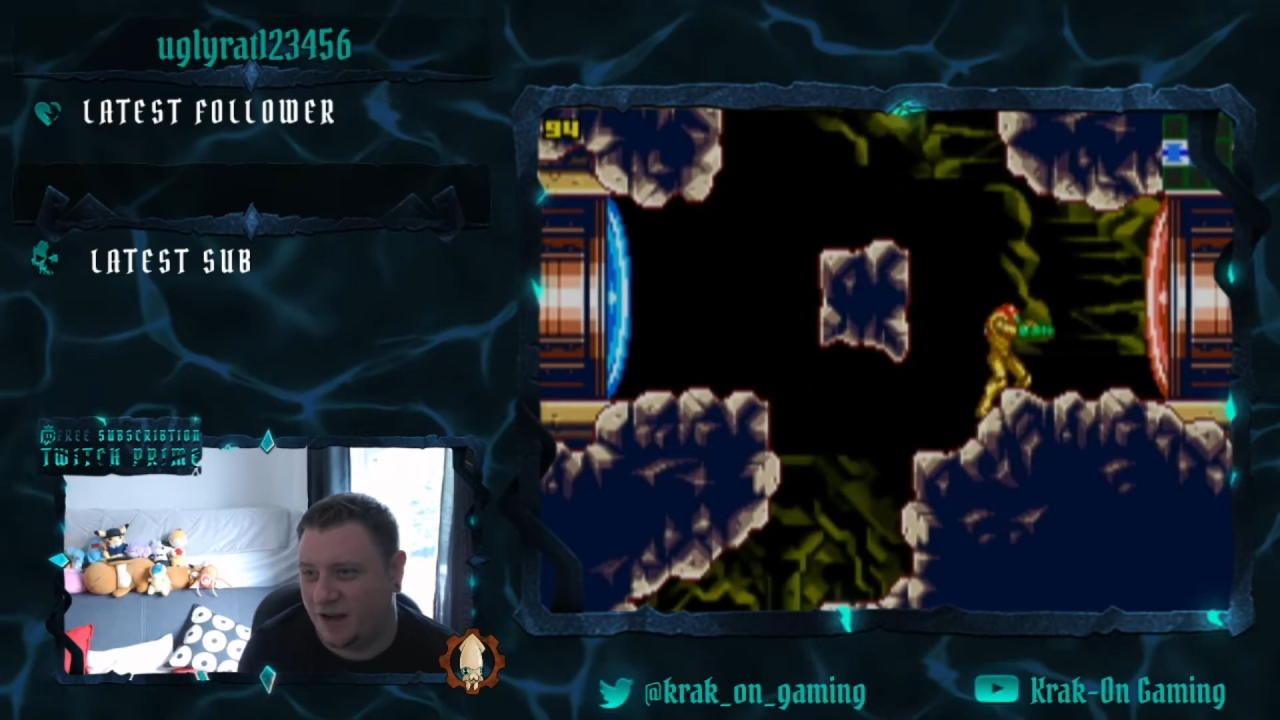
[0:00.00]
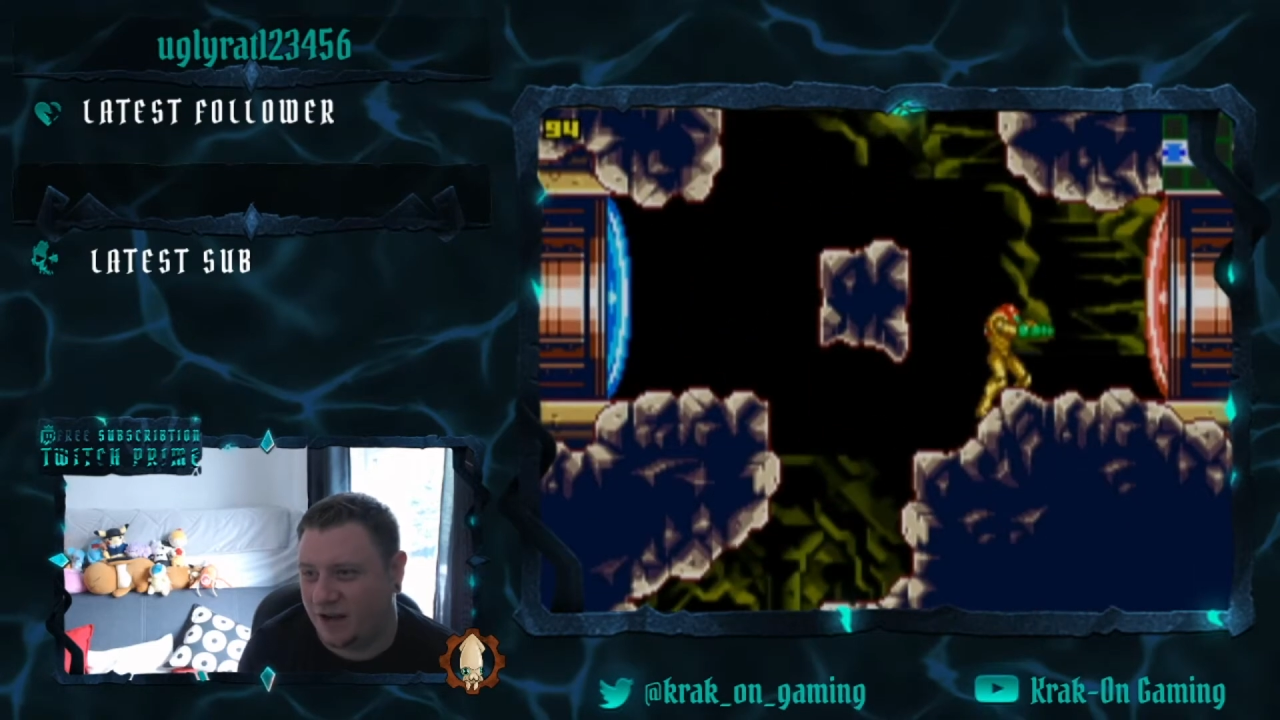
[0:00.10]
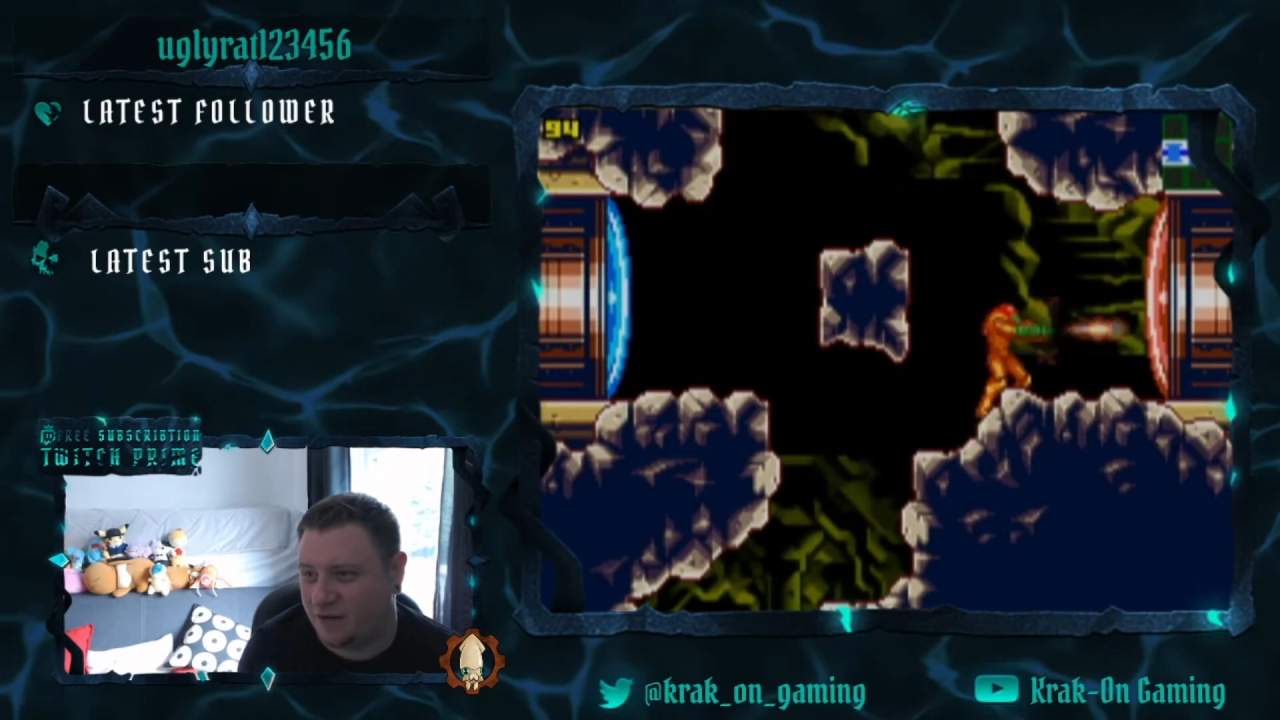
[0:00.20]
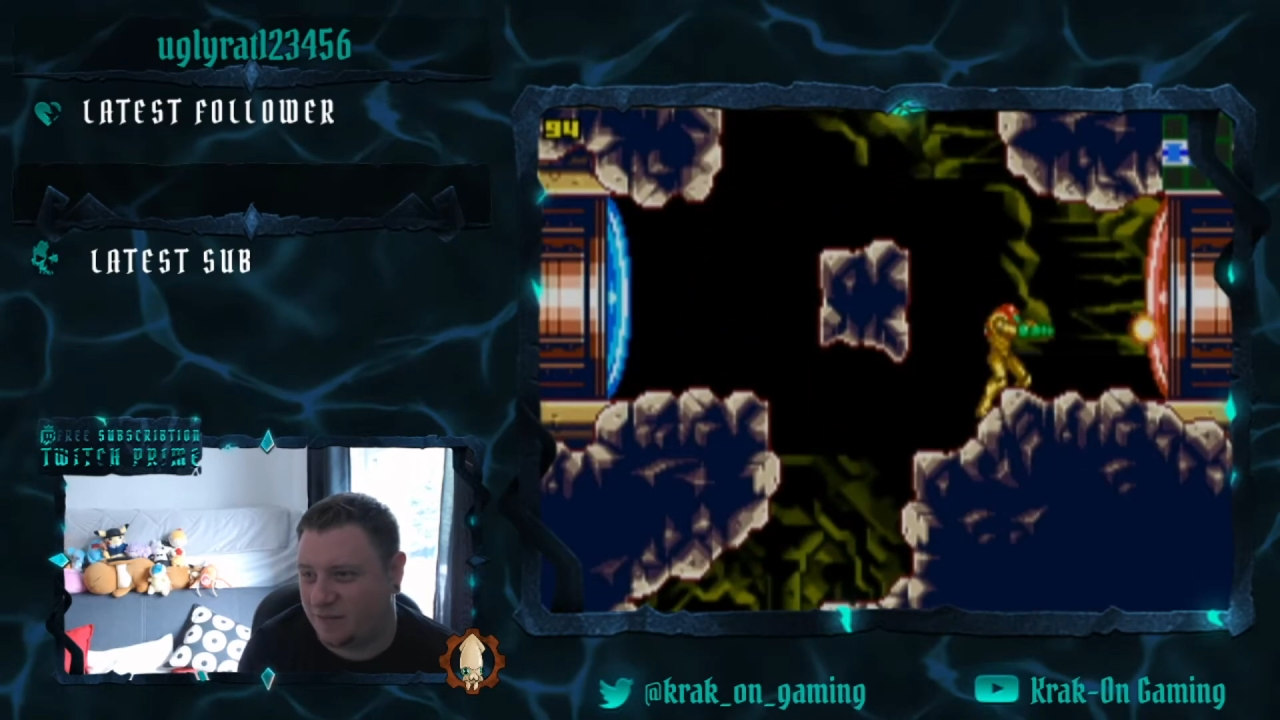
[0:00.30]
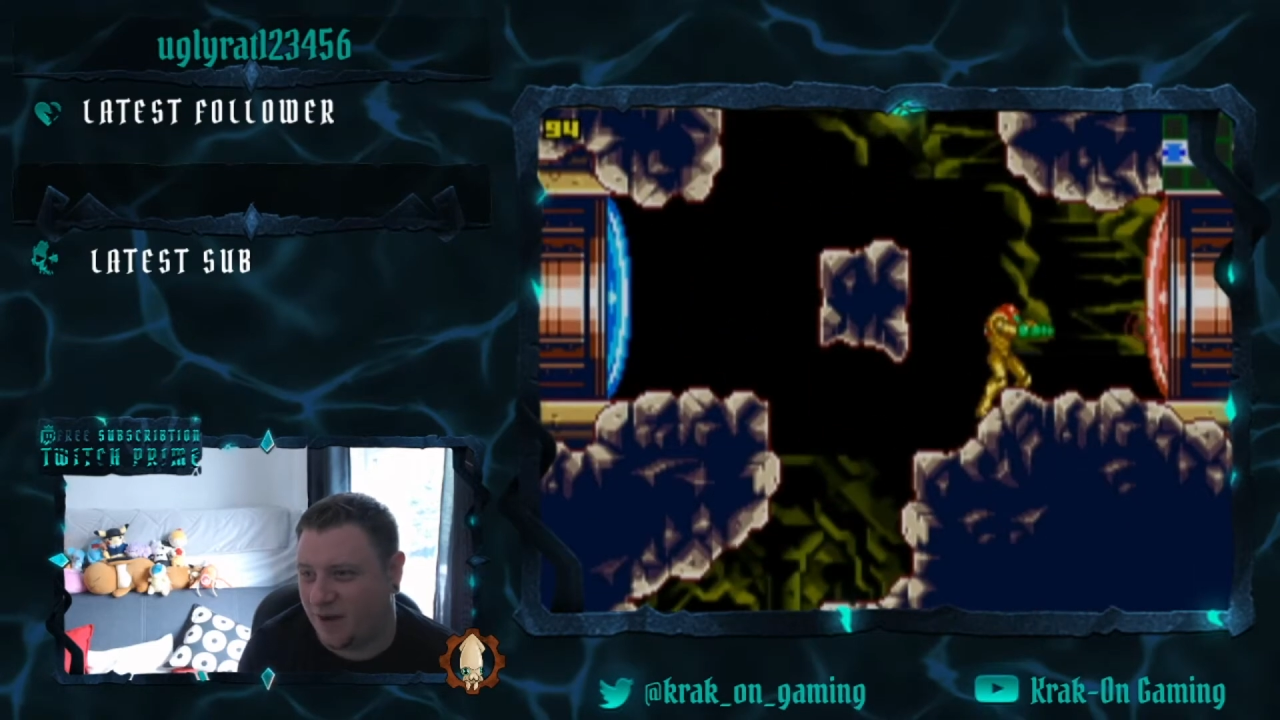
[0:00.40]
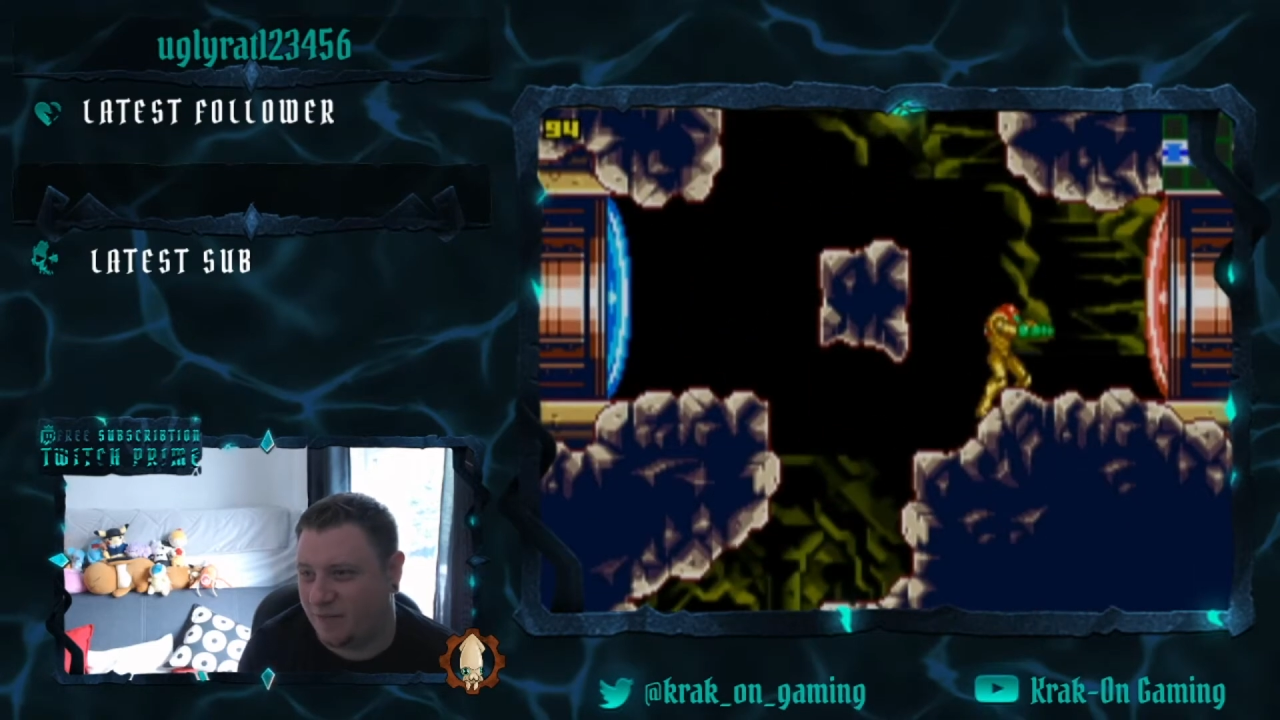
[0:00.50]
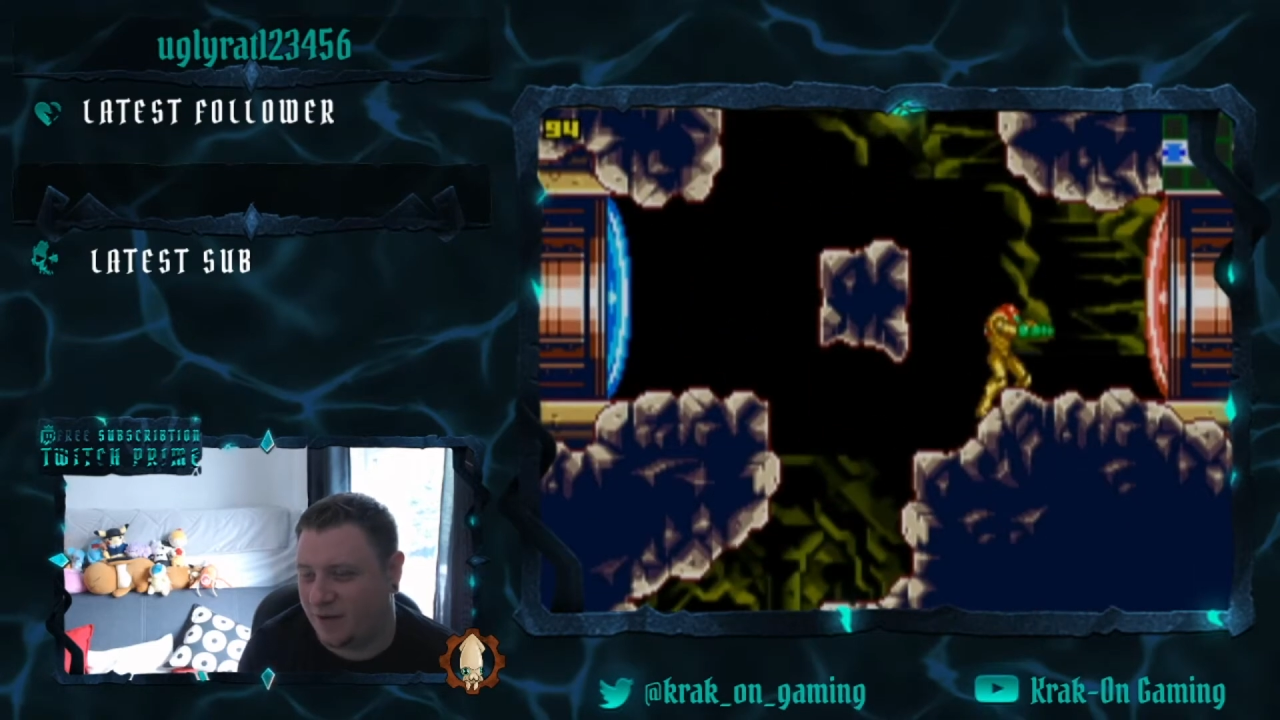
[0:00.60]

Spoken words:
and it just made